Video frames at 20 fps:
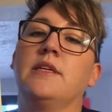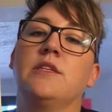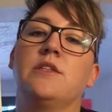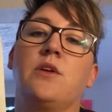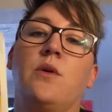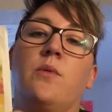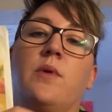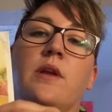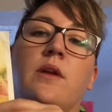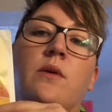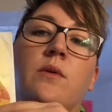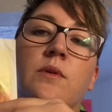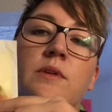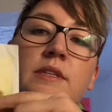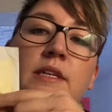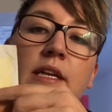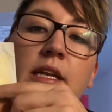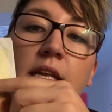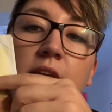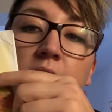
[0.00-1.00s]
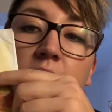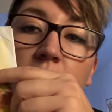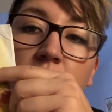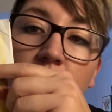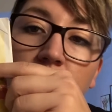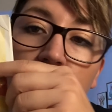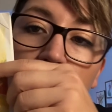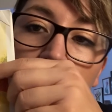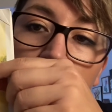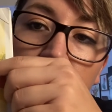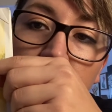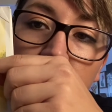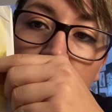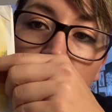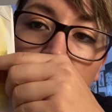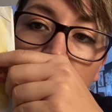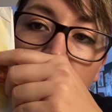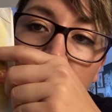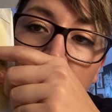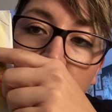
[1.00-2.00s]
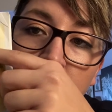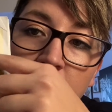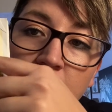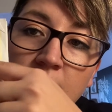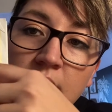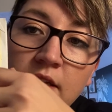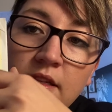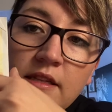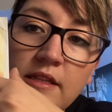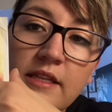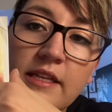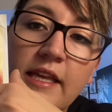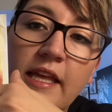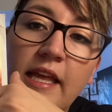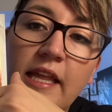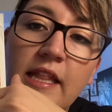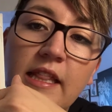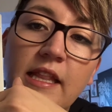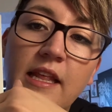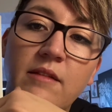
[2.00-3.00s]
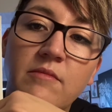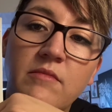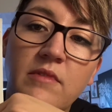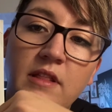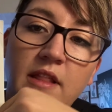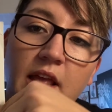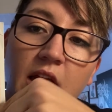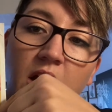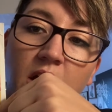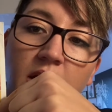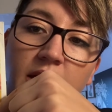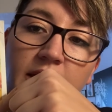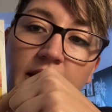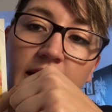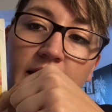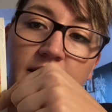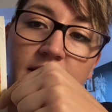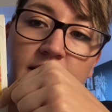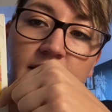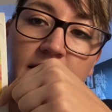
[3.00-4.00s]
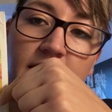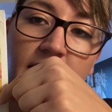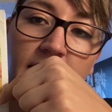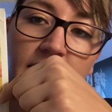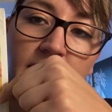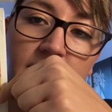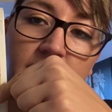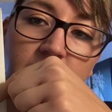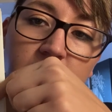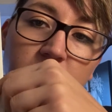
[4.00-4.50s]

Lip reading: don't want to hold an eel. Look at them. They are like snakes.